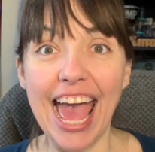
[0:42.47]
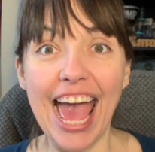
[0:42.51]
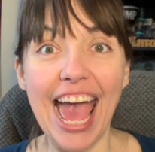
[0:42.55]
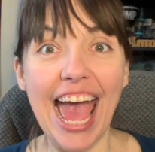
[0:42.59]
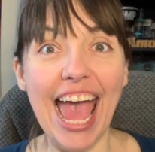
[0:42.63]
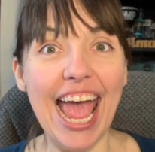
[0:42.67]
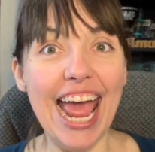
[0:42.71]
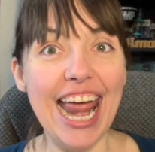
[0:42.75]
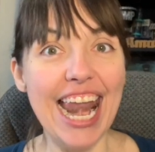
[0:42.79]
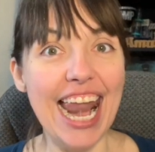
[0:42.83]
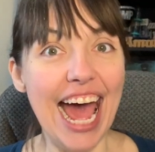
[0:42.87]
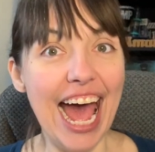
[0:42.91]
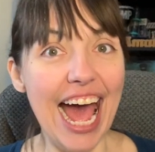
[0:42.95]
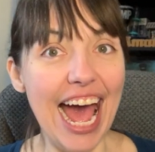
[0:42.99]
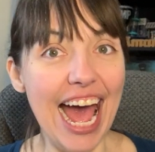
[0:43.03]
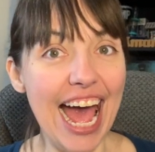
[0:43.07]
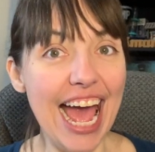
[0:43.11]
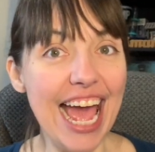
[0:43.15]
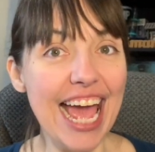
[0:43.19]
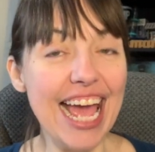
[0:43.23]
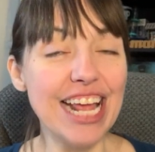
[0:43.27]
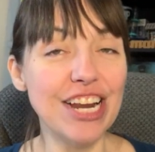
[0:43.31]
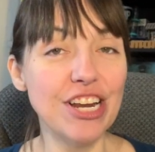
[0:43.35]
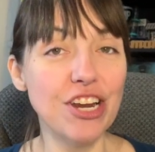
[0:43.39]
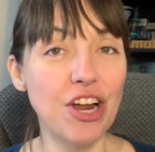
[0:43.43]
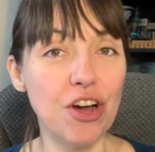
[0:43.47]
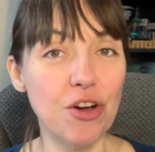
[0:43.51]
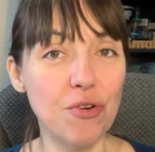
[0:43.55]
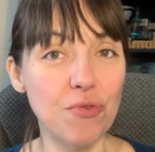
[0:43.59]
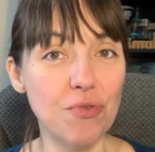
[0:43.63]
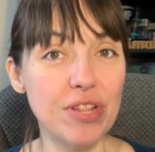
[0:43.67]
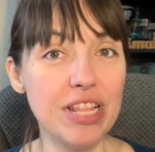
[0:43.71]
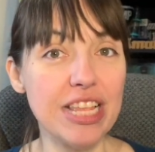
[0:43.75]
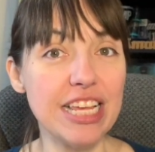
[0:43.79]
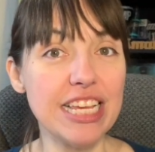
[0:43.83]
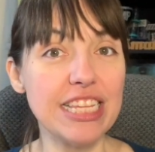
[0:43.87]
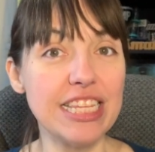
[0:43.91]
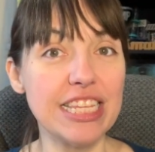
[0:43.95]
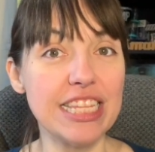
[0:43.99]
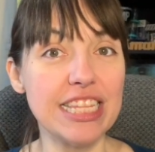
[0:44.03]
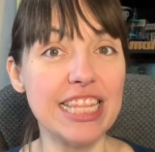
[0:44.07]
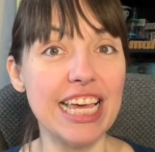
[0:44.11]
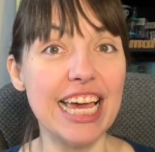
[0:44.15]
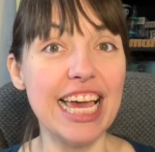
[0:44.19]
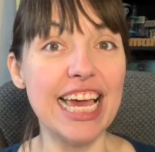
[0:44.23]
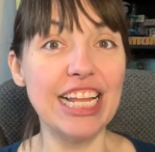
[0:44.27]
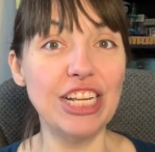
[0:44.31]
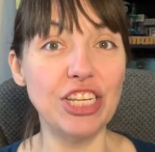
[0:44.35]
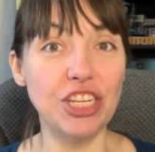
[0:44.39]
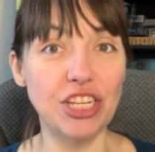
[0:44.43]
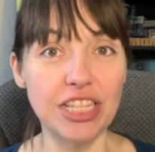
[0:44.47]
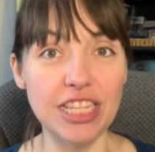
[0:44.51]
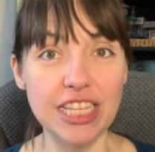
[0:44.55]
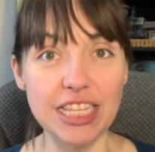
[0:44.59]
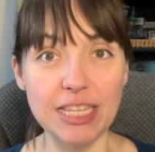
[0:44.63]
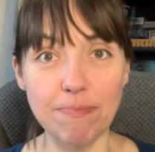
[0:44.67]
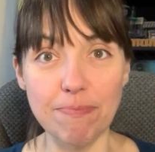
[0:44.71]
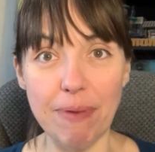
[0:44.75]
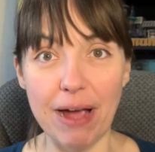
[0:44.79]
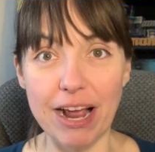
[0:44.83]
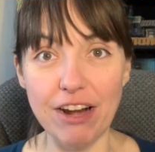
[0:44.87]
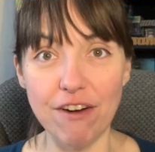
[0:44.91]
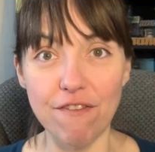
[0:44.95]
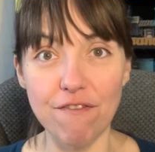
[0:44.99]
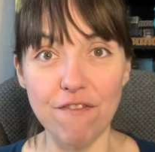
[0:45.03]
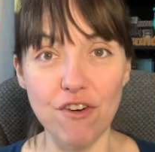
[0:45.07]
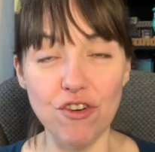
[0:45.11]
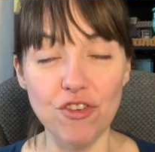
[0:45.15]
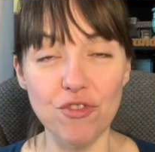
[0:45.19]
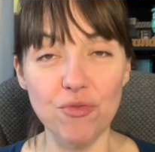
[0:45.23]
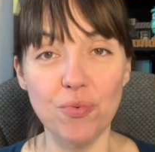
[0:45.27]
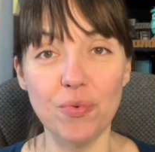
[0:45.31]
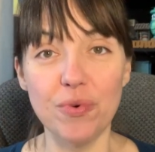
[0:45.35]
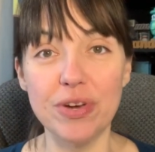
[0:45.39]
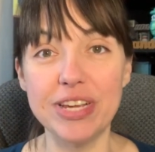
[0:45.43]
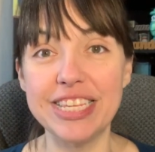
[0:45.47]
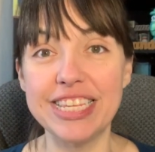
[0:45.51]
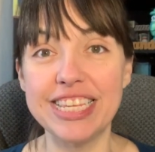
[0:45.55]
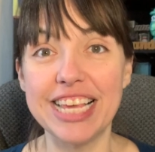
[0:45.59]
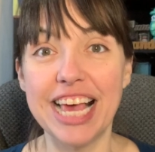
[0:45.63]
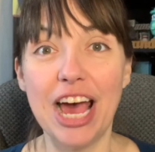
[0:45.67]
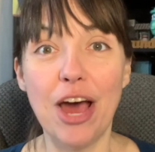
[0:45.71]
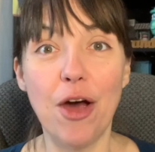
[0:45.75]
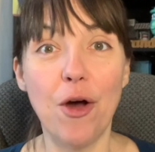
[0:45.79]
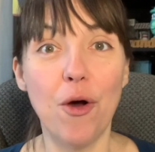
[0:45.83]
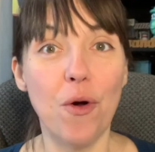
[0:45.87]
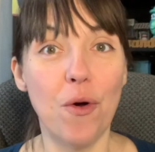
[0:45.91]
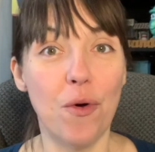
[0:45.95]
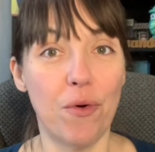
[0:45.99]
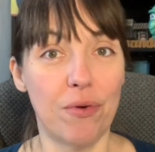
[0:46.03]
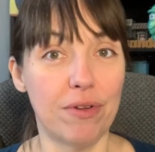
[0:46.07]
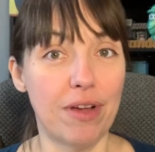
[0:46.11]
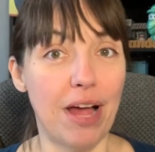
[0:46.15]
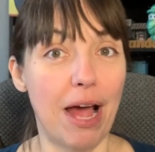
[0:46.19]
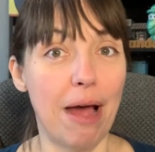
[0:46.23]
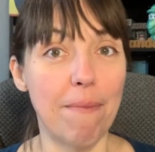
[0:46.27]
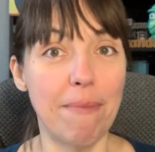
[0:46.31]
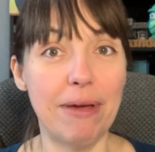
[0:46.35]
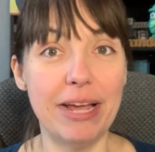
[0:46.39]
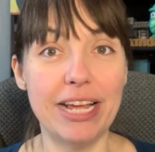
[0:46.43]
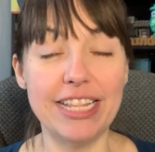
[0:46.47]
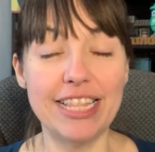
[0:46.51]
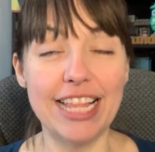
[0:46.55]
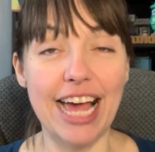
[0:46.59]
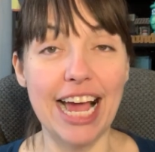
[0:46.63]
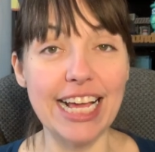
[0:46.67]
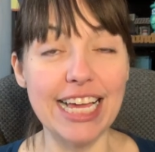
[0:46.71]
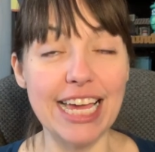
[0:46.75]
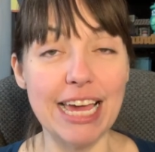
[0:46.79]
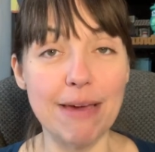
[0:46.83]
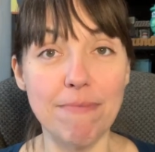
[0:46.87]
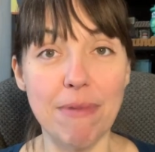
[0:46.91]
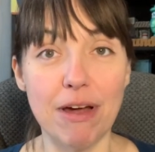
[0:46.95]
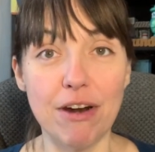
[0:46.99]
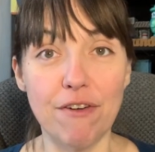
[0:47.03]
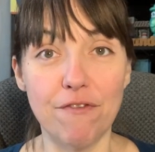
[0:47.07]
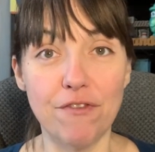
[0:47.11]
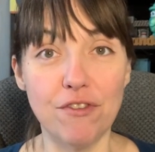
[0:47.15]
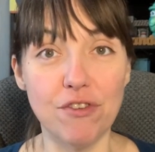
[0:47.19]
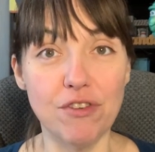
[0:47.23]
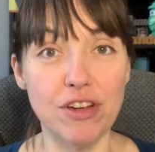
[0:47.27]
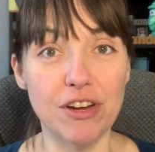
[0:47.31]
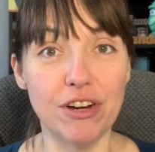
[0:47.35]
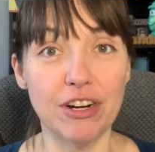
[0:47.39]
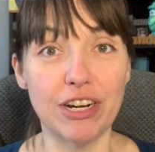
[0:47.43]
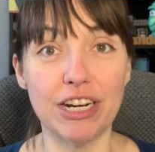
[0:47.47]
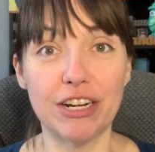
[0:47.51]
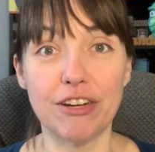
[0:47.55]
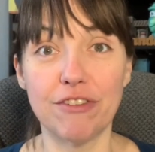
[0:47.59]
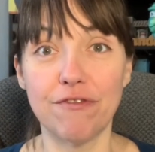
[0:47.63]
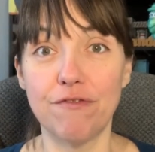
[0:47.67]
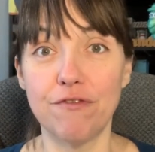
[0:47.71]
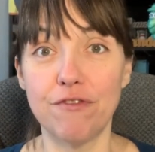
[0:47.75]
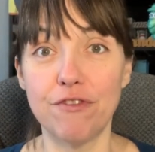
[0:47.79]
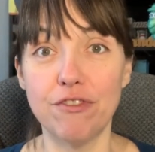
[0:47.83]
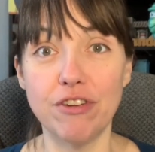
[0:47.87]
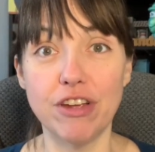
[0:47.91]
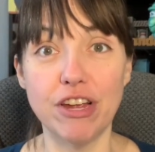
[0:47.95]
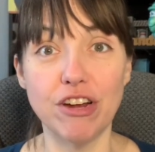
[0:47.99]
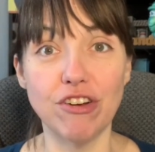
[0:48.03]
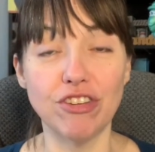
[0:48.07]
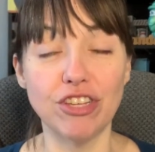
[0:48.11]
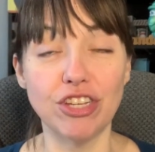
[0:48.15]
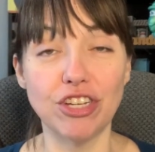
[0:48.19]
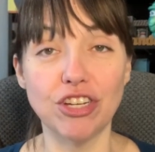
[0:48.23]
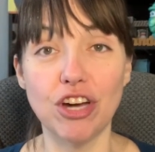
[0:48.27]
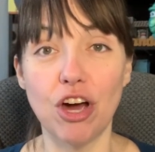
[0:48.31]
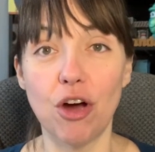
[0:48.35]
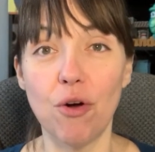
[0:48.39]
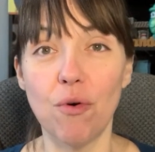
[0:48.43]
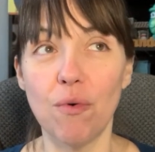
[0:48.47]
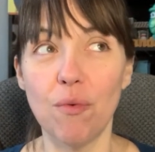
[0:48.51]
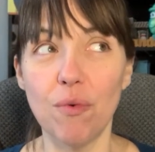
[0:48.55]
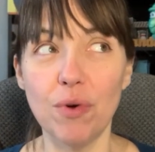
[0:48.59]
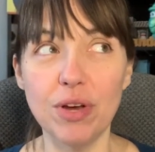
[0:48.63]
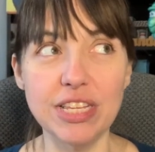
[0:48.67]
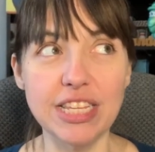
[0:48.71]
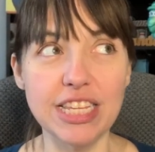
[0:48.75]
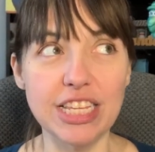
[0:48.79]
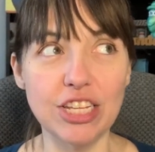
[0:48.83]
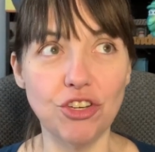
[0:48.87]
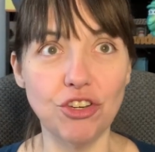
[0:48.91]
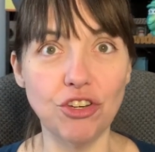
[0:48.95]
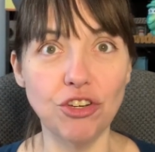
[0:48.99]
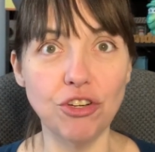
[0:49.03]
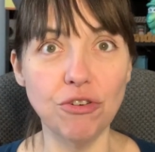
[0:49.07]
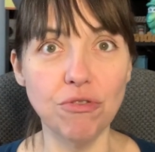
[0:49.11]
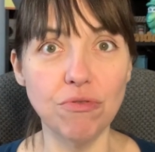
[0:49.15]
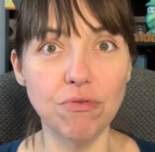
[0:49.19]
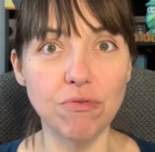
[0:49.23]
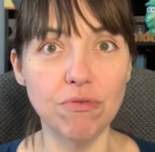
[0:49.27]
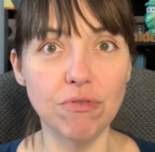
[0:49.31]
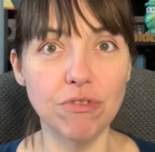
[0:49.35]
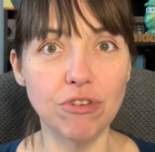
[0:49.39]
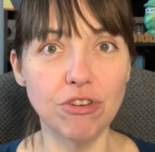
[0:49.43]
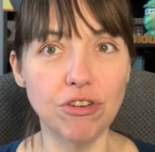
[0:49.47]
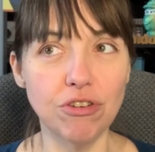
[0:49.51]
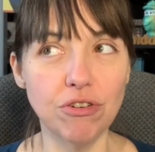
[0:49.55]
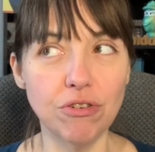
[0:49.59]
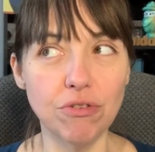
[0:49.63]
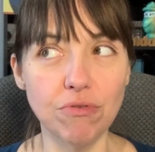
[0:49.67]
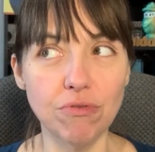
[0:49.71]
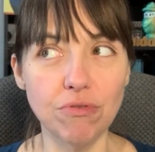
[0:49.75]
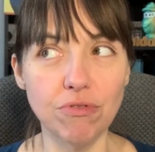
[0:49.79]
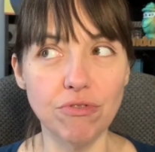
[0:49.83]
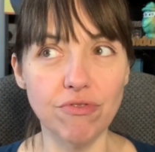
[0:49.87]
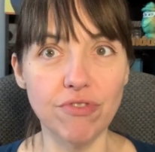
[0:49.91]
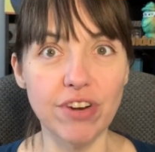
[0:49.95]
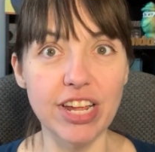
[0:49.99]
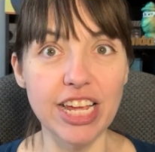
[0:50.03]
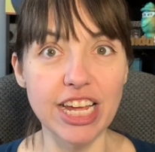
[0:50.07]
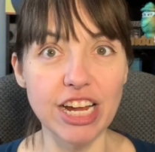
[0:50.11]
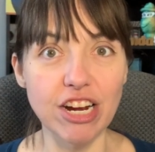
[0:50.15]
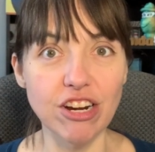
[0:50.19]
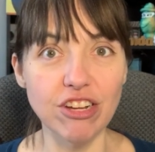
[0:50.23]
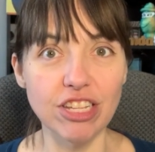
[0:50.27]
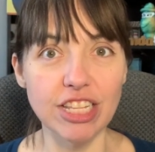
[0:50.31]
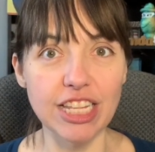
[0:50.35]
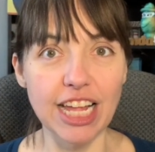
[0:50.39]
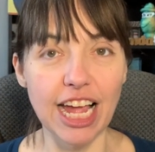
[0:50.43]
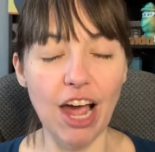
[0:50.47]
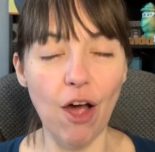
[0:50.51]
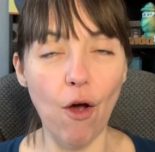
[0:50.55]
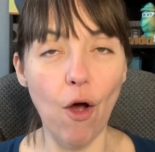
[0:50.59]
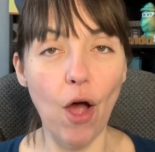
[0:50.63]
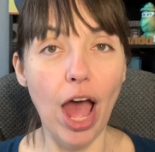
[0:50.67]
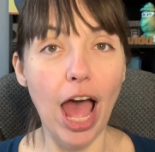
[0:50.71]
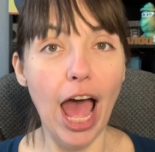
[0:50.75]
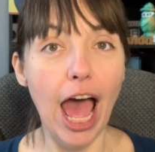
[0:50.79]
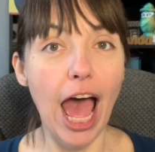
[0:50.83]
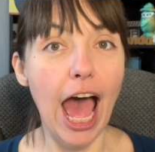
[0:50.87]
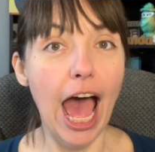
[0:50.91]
And I know this, the Into the Spider-Verse was, I mean, that came out a few, a few years ago. Was it two, two, three years now?